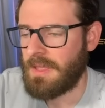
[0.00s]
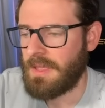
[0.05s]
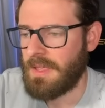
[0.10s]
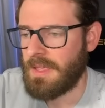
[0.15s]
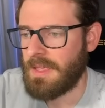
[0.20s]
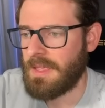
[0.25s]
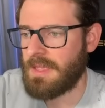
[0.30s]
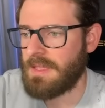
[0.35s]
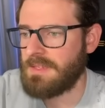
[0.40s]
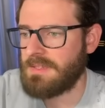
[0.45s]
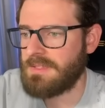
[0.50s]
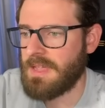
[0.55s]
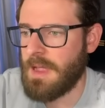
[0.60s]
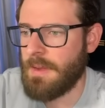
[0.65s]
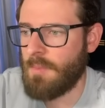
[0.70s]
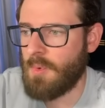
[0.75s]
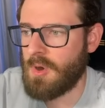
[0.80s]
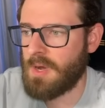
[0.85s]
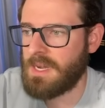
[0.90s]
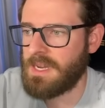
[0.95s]
is
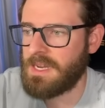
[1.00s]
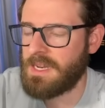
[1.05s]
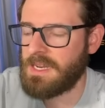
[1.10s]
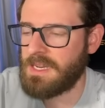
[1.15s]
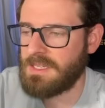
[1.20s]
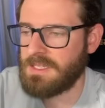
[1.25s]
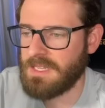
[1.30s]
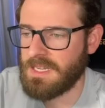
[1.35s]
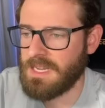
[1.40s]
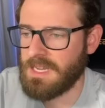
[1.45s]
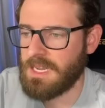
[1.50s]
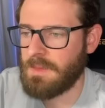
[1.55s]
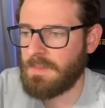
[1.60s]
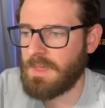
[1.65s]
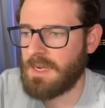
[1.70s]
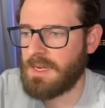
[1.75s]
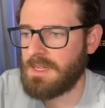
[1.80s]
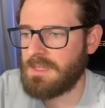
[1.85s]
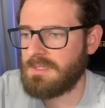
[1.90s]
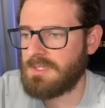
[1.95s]
I'm working on a team
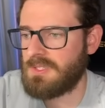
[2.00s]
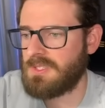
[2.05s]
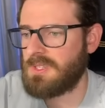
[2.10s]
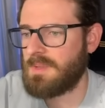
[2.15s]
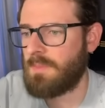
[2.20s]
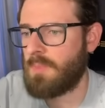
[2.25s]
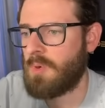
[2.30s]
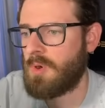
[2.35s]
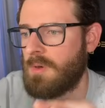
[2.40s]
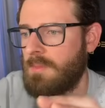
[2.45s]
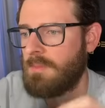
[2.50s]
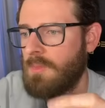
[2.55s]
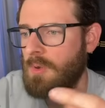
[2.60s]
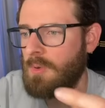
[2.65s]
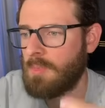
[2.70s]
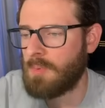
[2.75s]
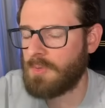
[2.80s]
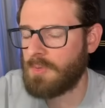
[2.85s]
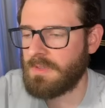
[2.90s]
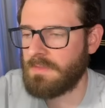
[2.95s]
that needs to support
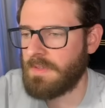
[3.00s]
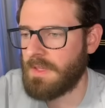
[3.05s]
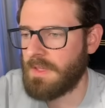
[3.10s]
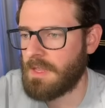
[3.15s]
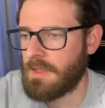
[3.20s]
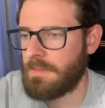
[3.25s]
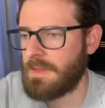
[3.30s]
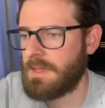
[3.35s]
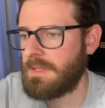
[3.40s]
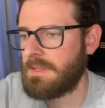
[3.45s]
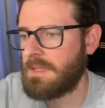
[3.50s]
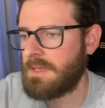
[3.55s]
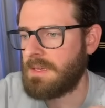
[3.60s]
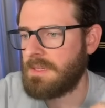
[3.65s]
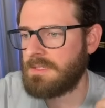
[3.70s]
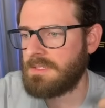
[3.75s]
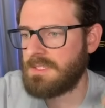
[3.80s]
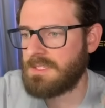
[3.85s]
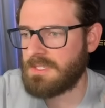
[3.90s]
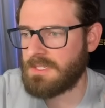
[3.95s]
mobile development, that
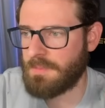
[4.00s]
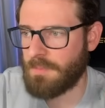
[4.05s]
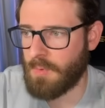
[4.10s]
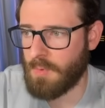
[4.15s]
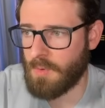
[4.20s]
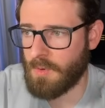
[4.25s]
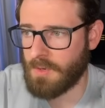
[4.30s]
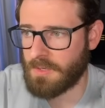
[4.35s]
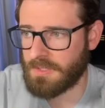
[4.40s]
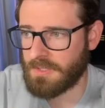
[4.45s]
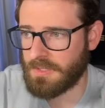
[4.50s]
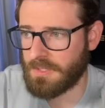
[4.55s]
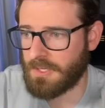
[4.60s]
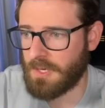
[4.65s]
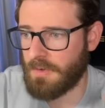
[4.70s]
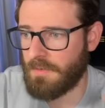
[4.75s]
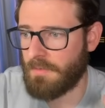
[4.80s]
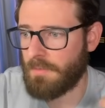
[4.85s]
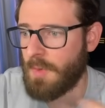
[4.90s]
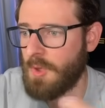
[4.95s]
needs to support,
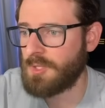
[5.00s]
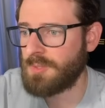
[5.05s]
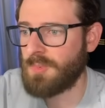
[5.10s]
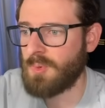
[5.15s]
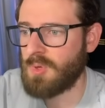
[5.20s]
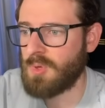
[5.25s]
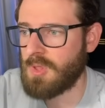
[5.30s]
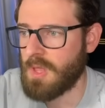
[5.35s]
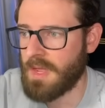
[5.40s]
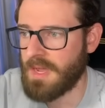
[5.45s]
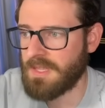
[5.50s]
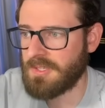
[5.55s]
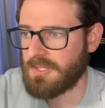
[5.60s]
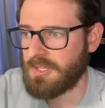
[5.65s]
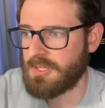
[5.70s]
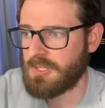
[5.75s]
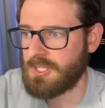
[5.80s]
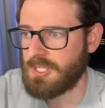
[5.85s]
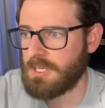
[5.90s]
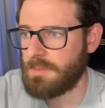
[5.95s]
multiple clients
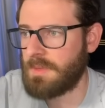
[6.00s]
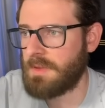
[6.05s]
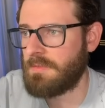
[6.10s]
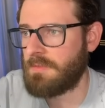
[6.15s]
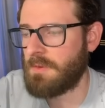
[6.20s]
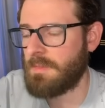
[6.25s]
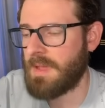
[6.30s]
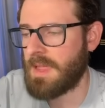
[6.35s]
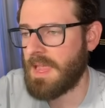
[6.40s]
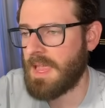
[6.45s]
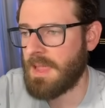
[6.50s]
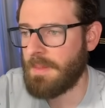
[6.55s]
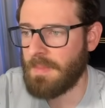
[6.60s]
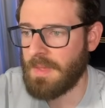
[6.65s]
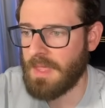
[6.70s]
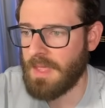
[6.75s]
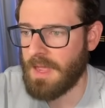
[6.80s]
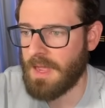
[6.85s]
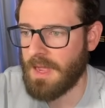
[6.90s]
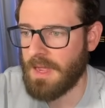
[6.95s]
consuming from an
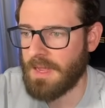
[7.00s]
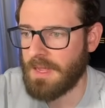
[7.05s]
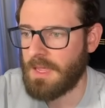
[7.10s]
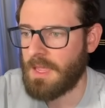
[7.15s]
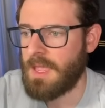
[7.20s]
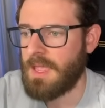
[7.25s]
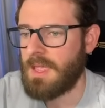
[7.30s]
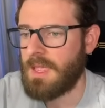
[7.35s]
API.